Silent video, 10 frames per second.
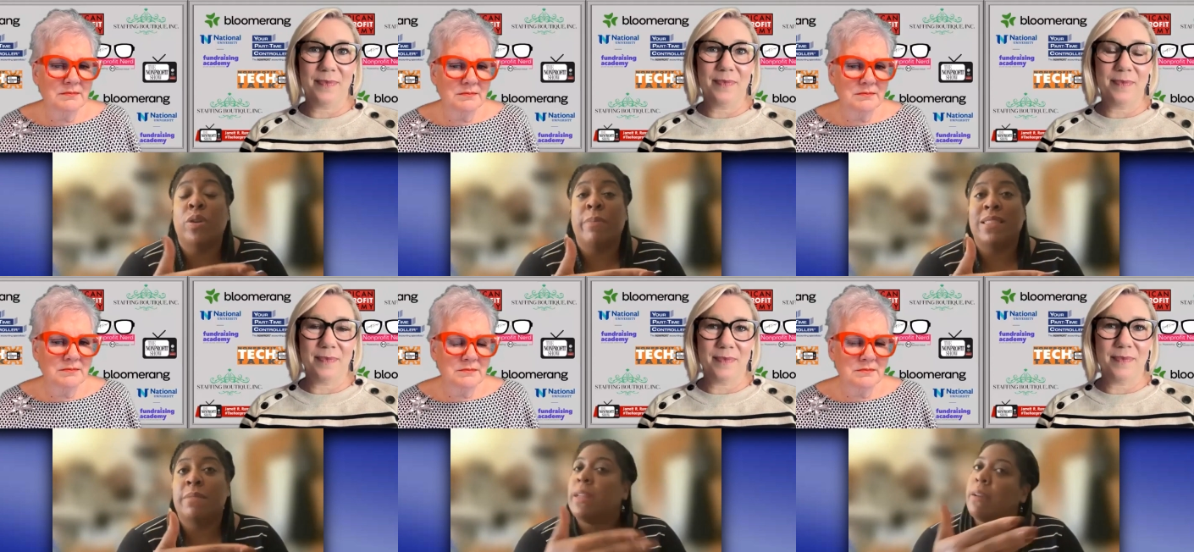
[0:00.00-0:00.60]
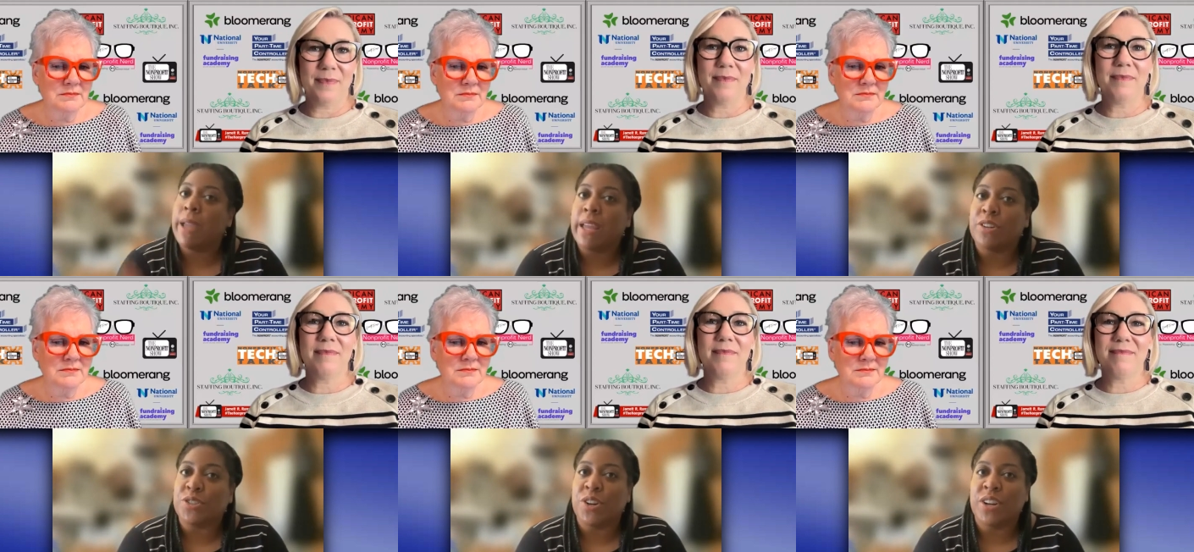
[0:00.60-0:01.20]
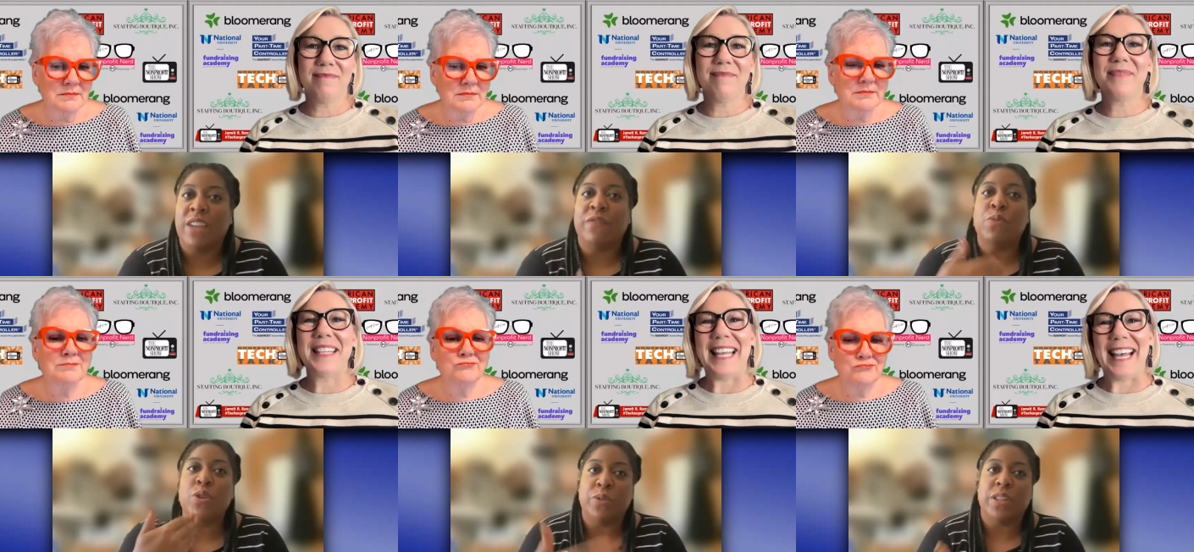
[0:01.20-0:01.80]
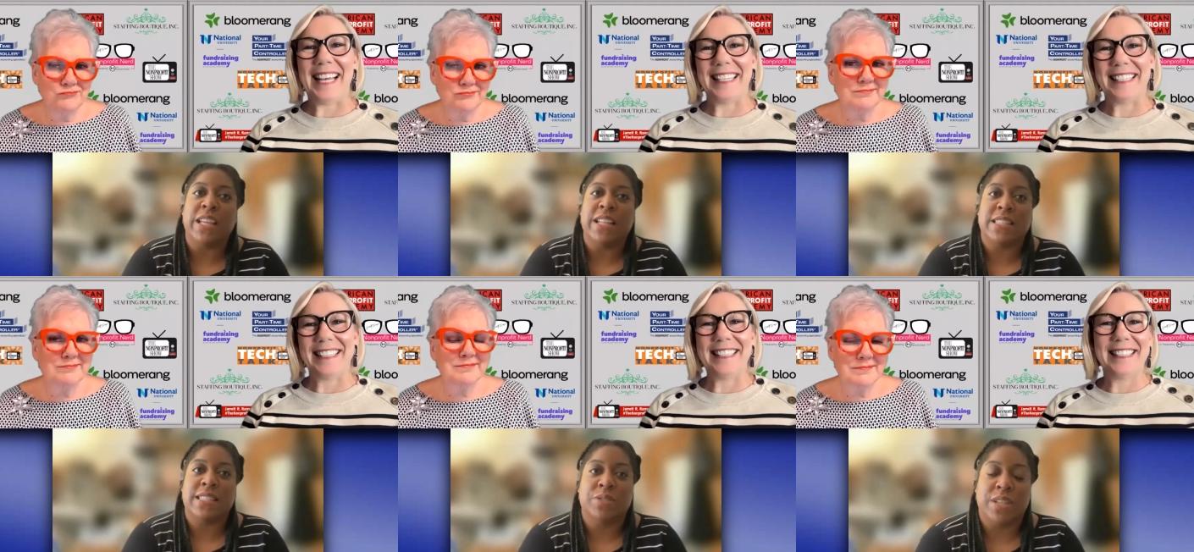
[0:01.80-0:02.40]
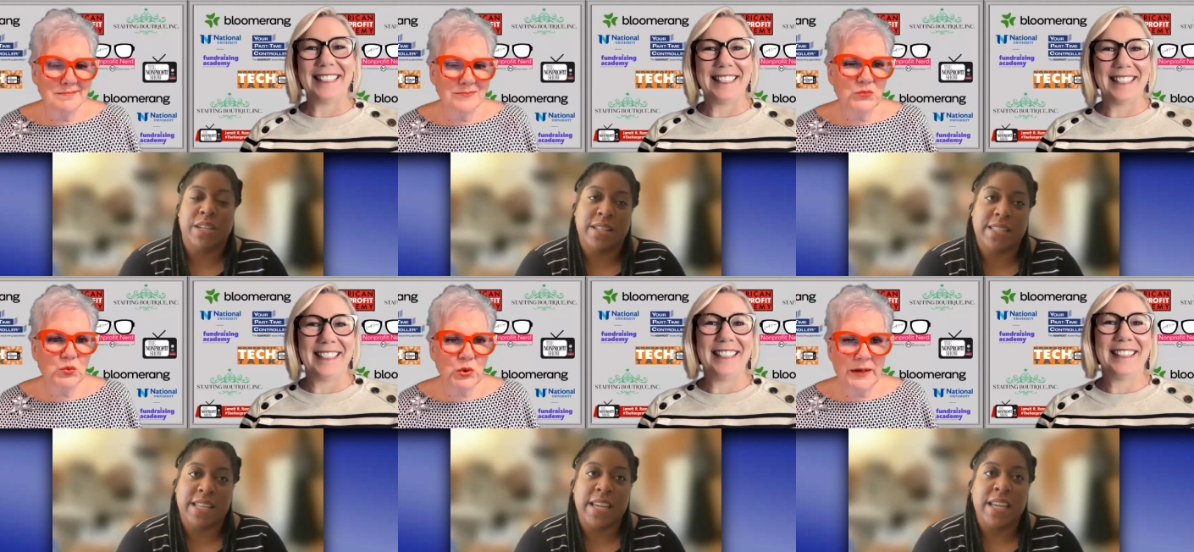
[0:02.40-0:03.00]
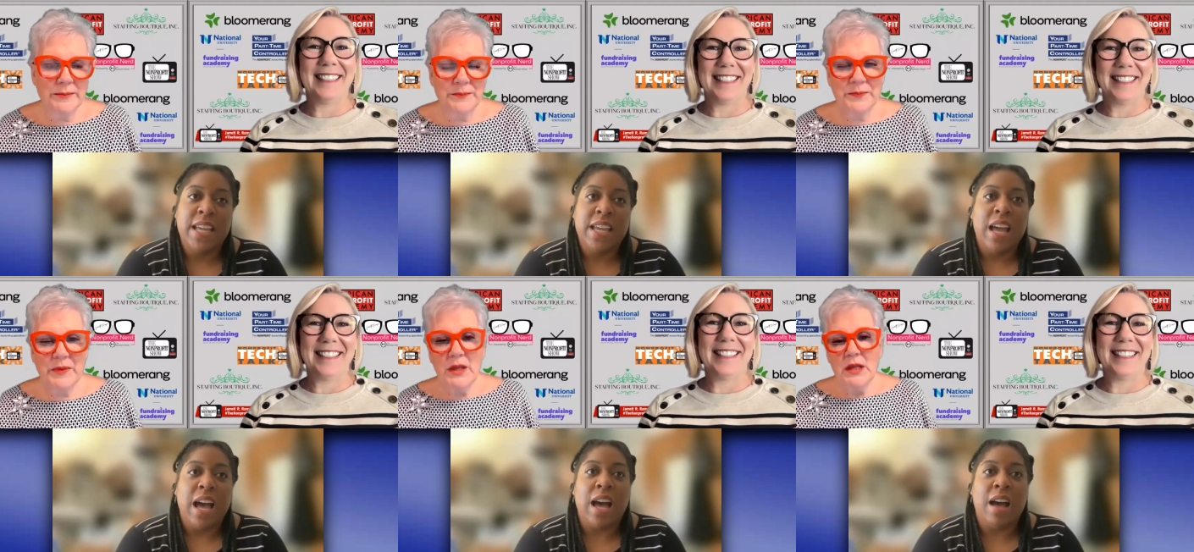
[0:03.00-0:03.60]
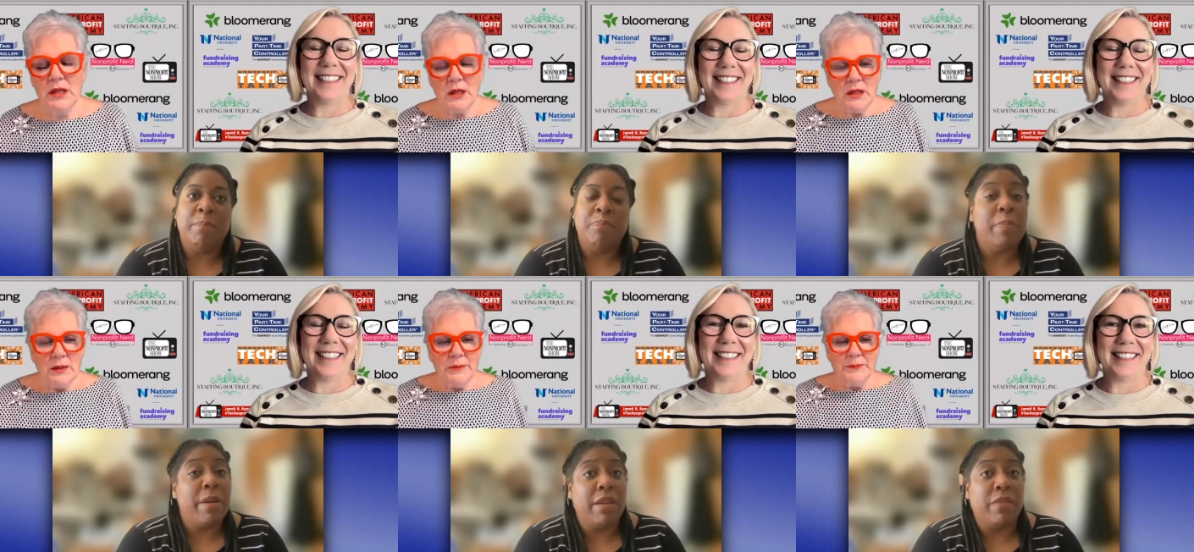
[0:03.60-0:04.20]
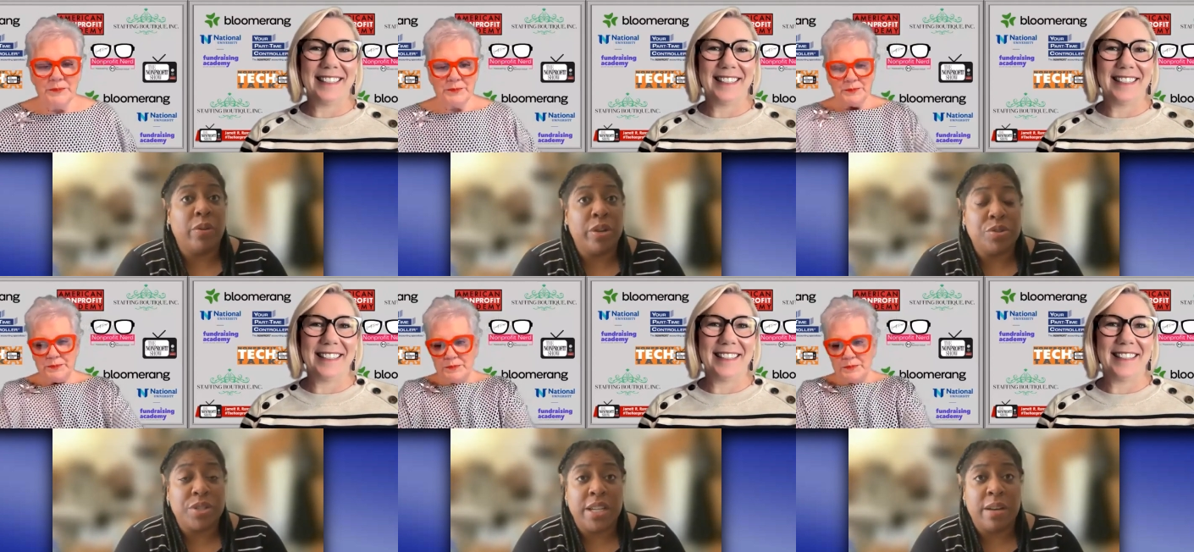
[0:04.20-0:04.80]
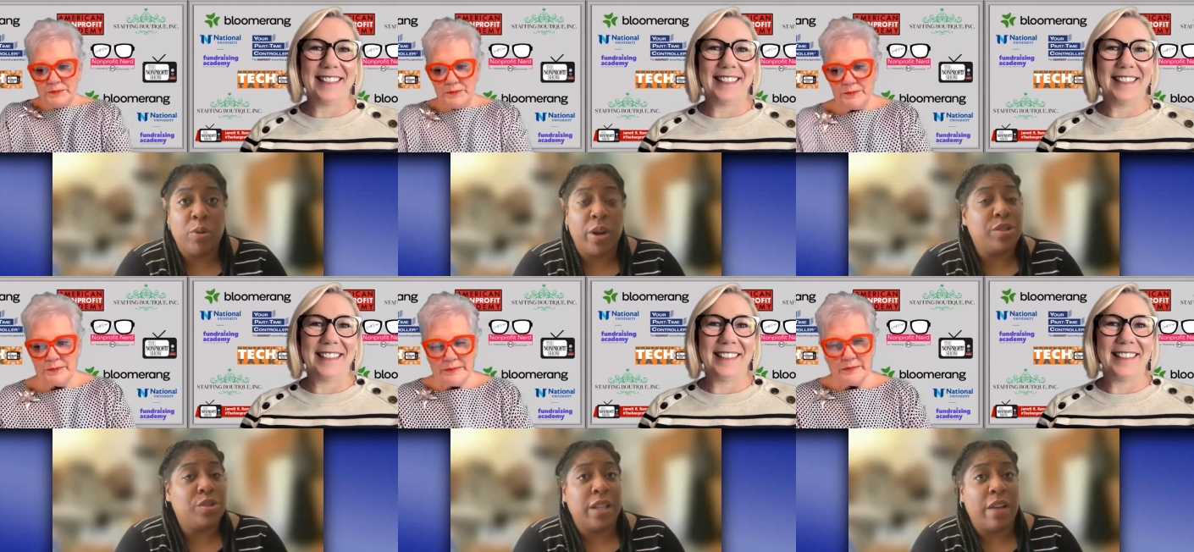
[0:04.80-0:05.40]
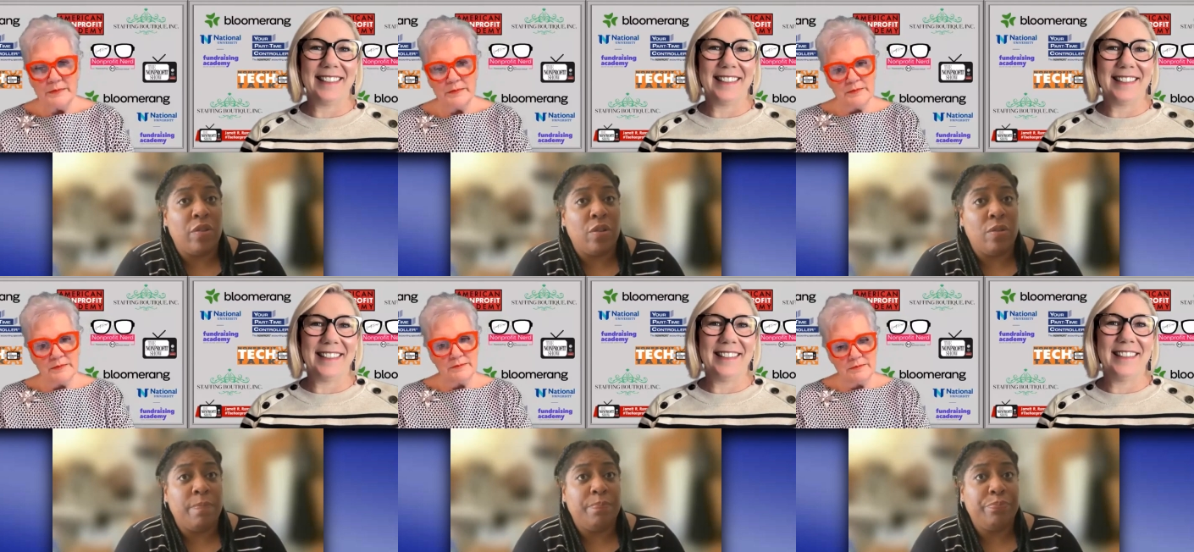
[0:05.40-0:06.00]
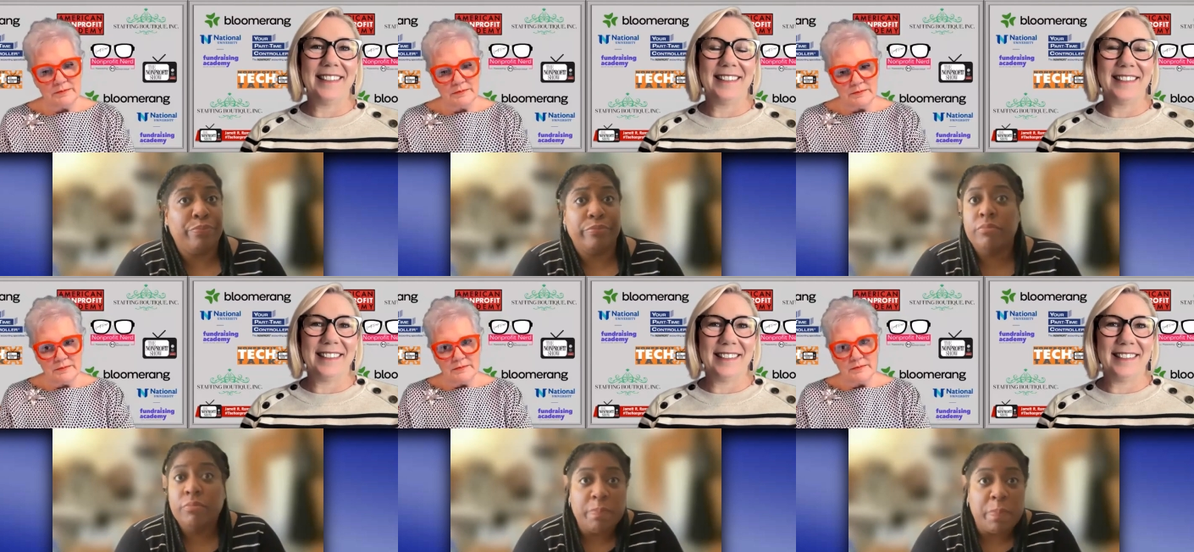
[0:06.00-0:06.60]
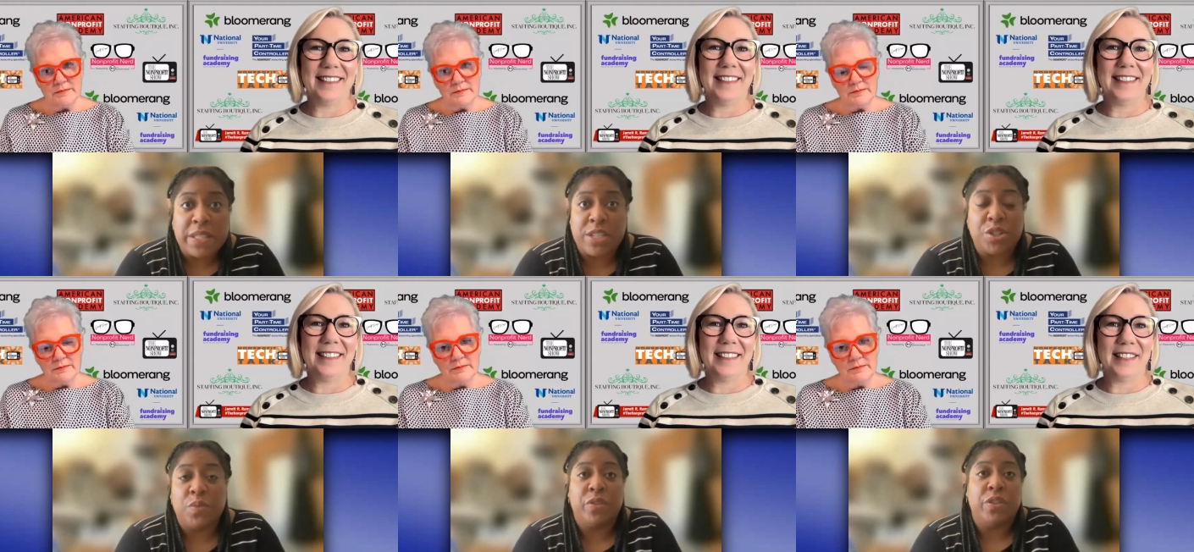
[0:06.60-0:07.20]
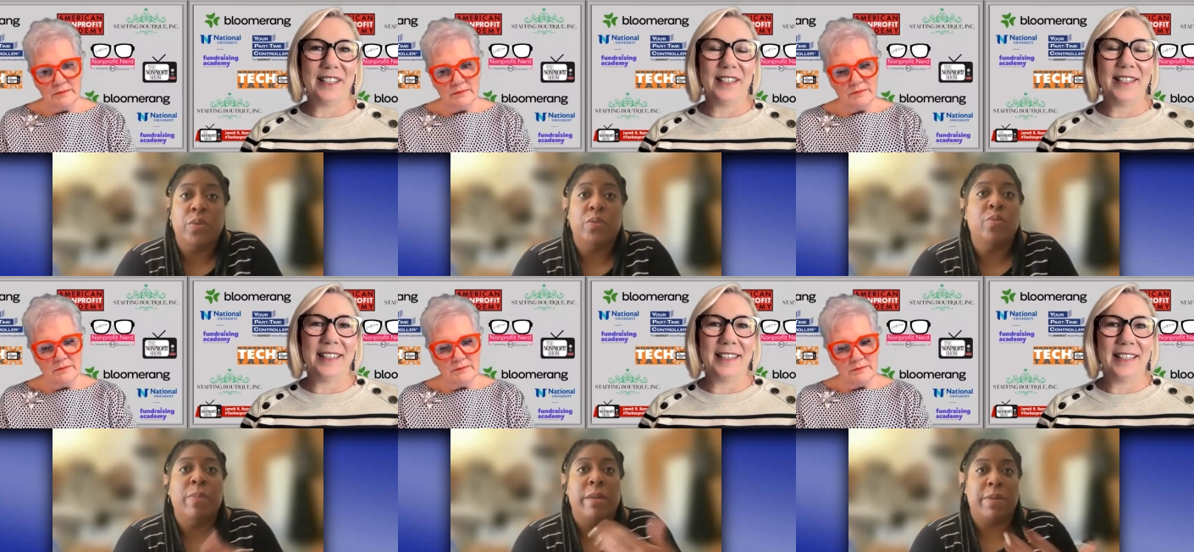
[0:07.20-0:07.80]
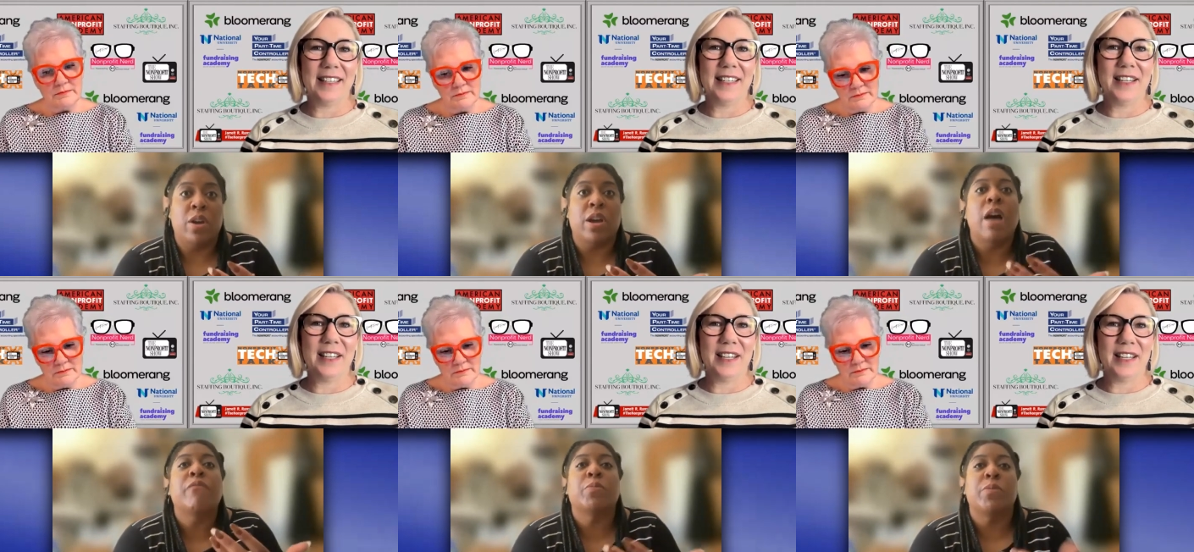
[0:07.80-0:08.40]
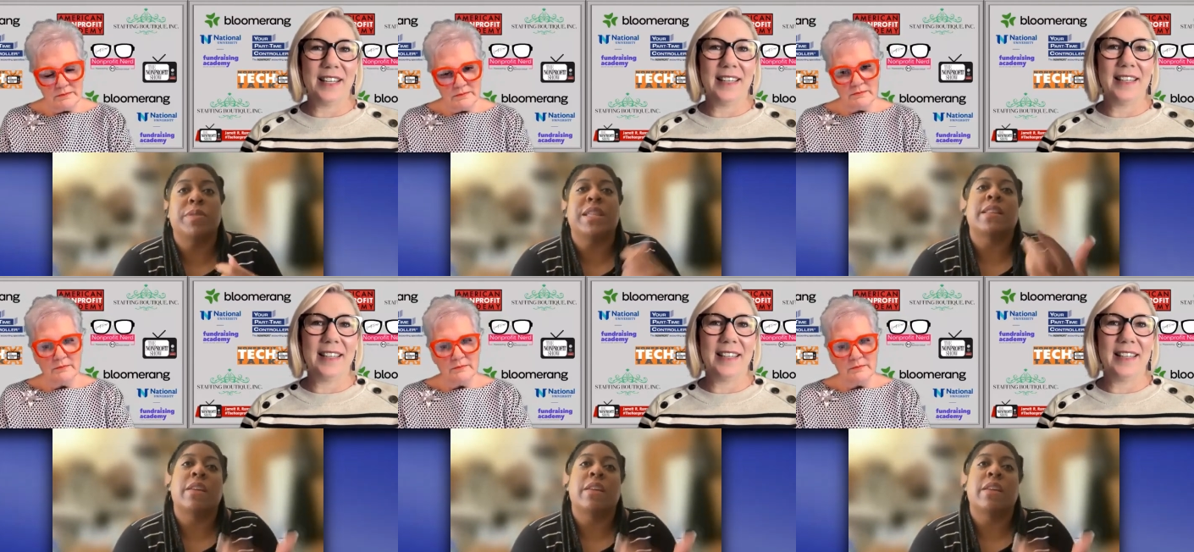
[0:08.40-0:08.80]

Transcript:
Speaker 1: want to make them like a manager if you know that that's their tendency. Right. Um, but maybe if they're interested in a more entry level position with you, you may be comfortable with that